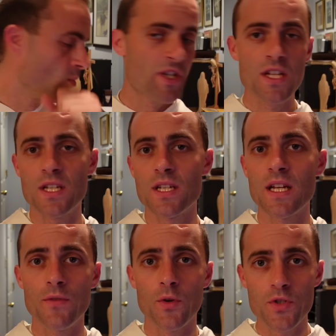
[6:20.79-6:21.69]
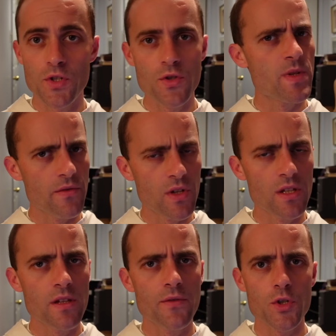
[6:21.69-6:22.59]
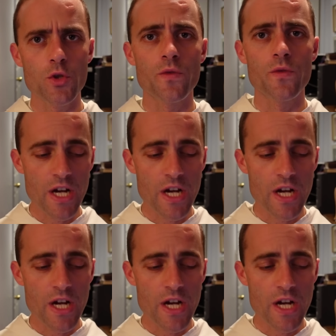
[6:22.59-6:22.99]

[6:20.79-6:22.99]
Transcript: which is to say the virtue, specifically the virtue